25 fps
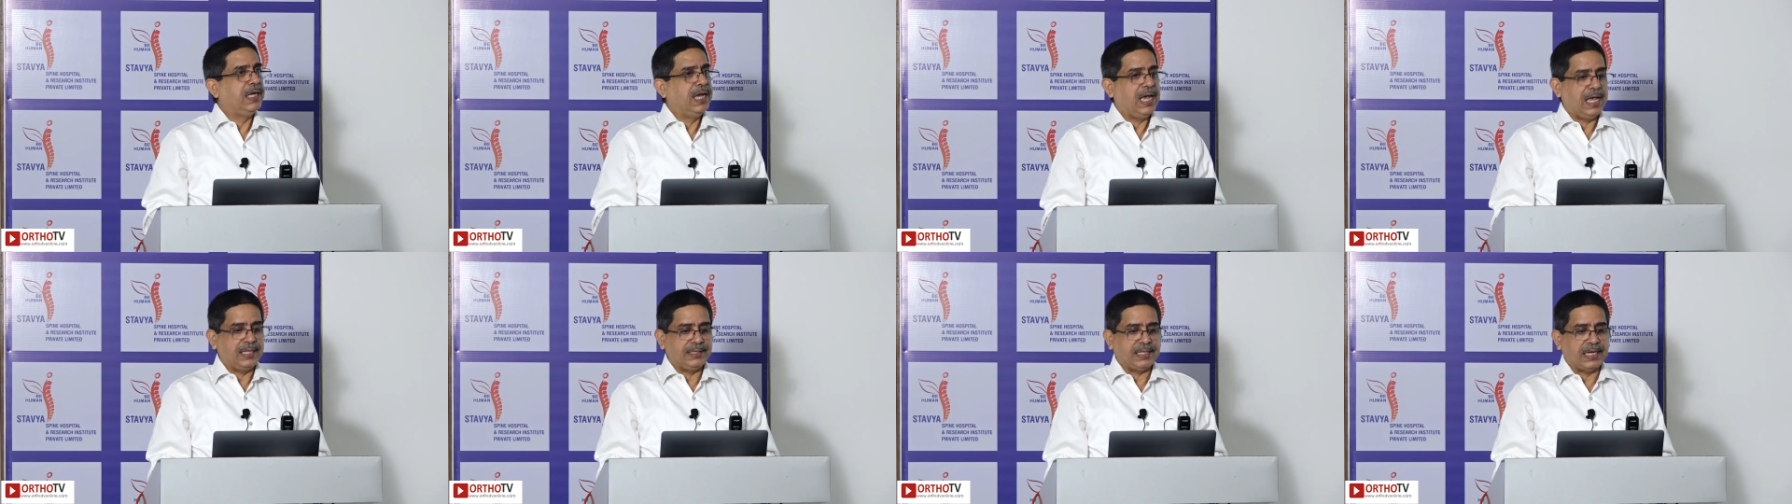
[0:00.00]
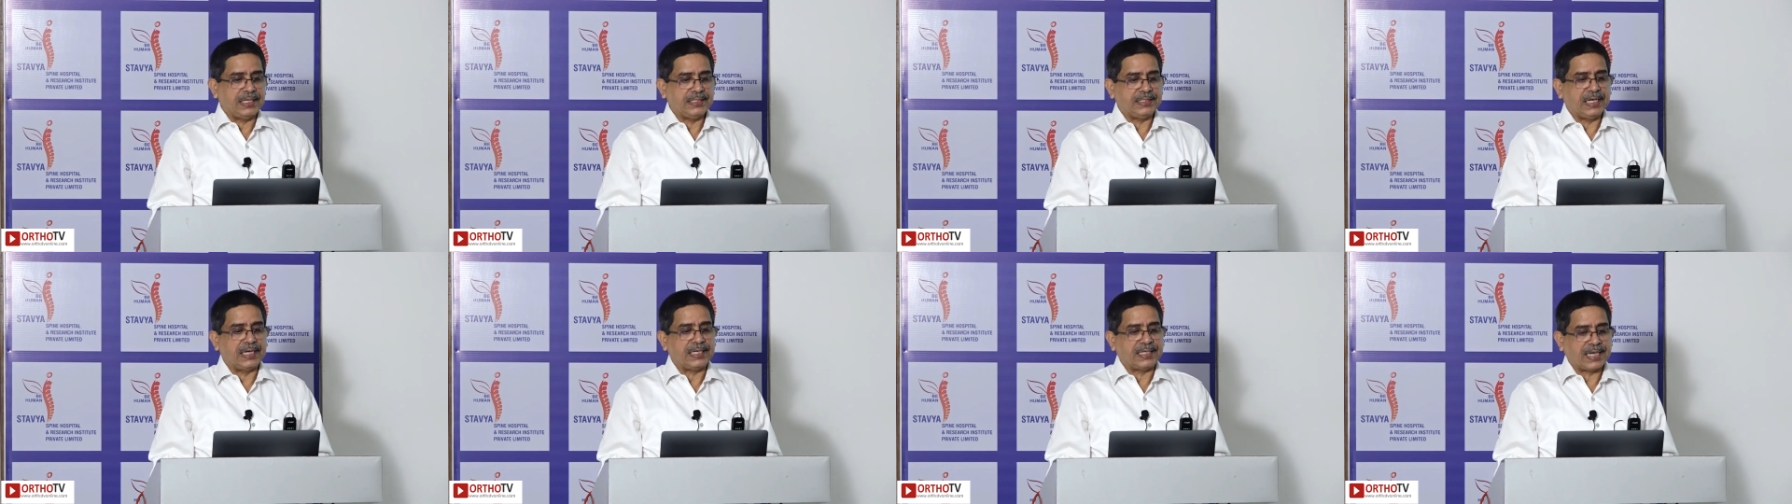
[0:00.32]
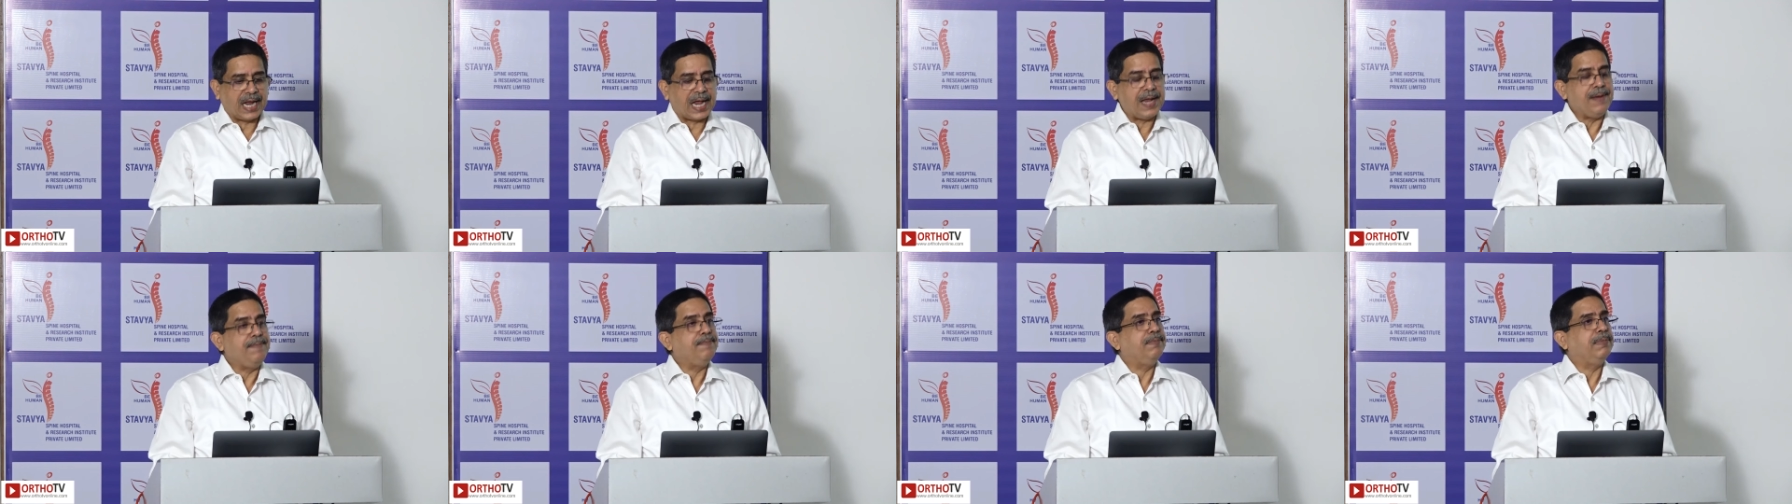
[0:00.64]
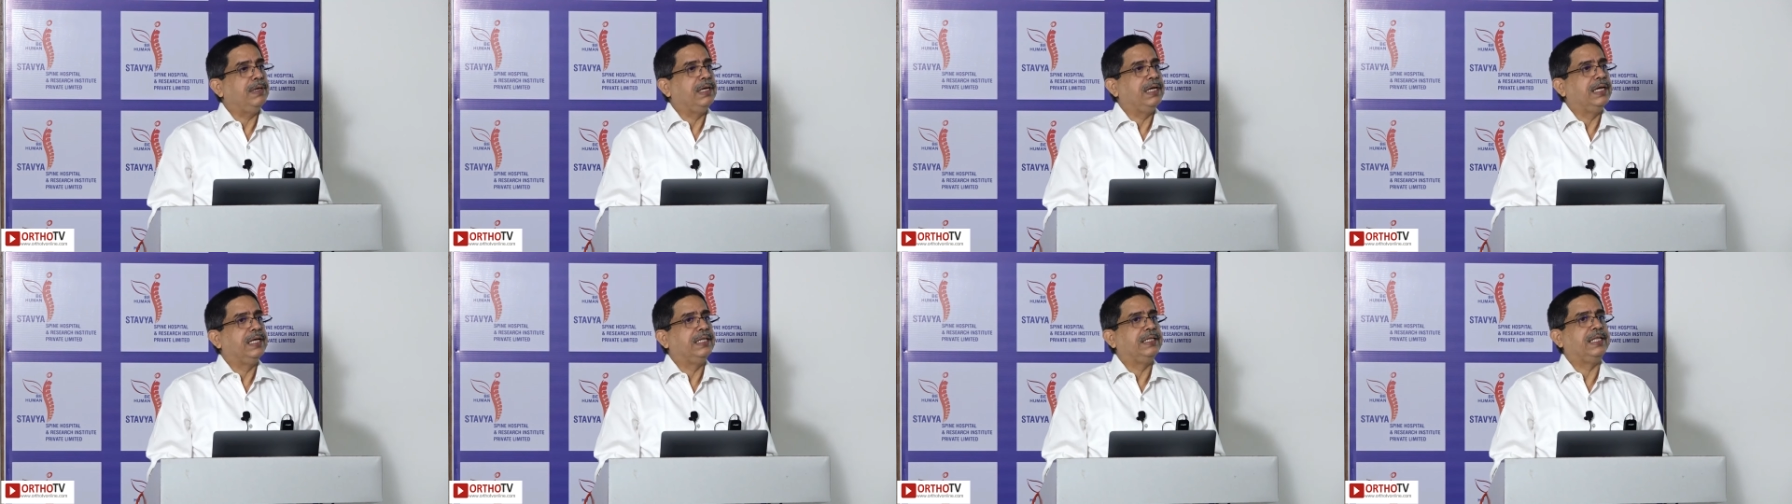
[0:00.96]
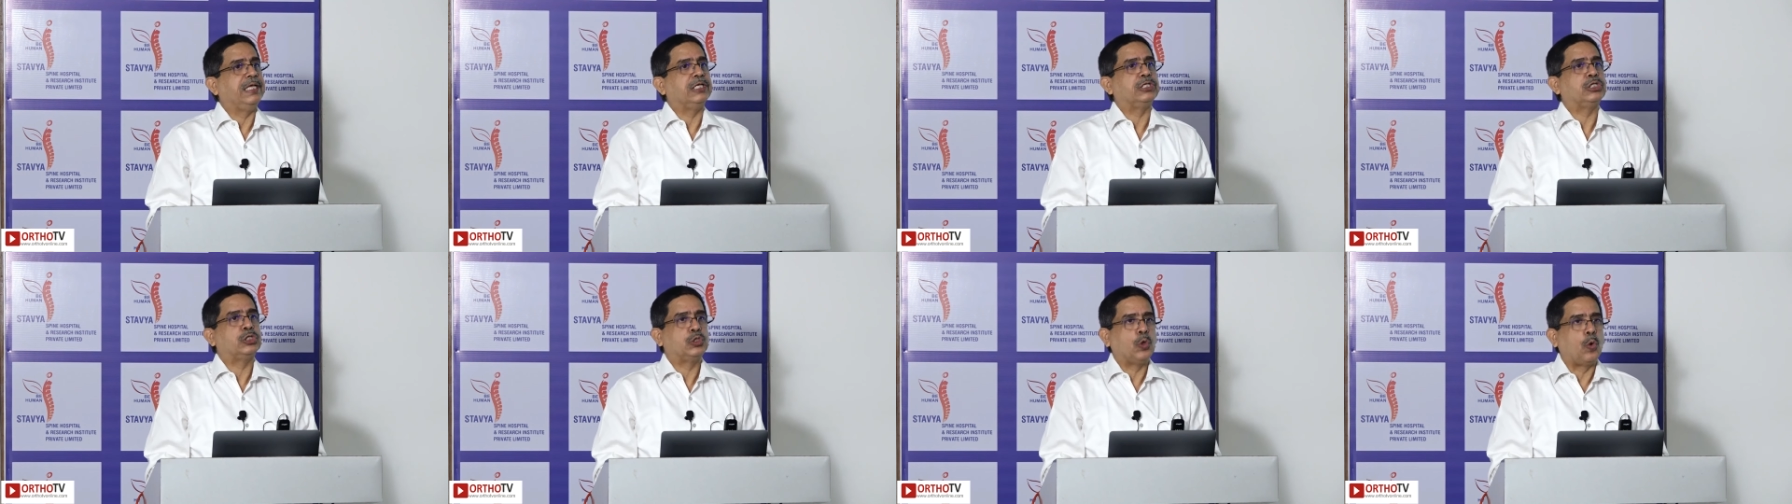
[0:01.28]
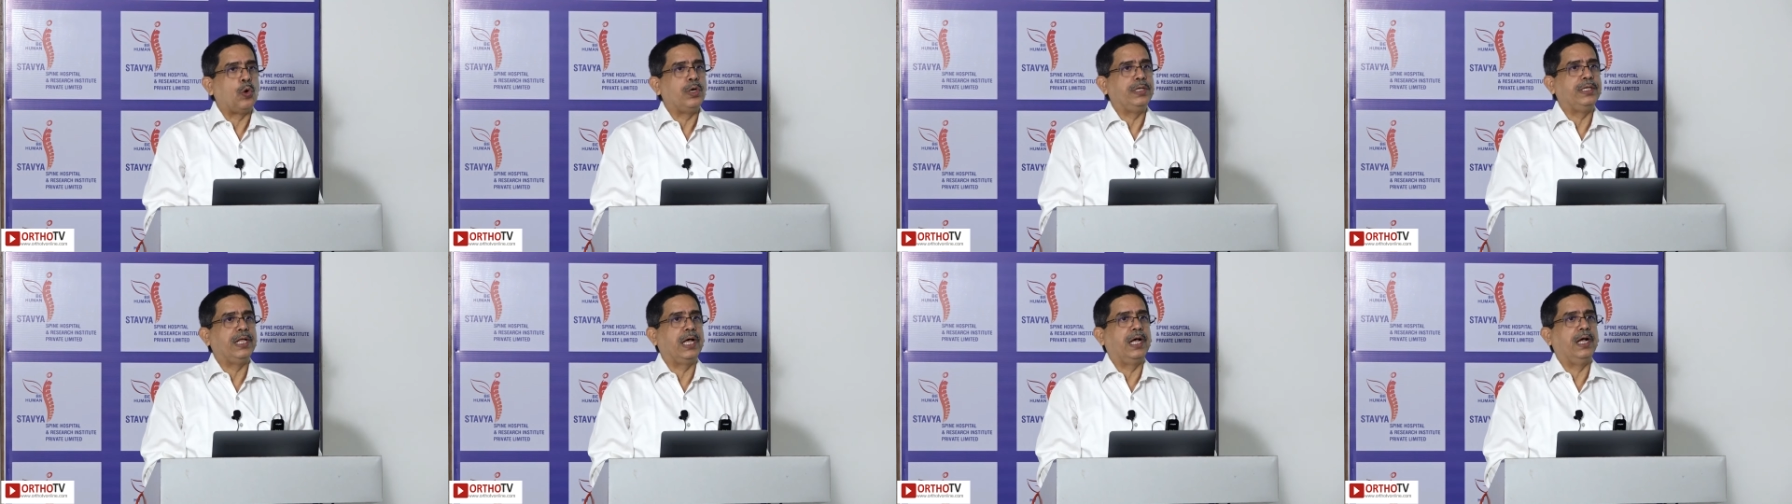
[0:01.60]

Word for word: and that is the time they sold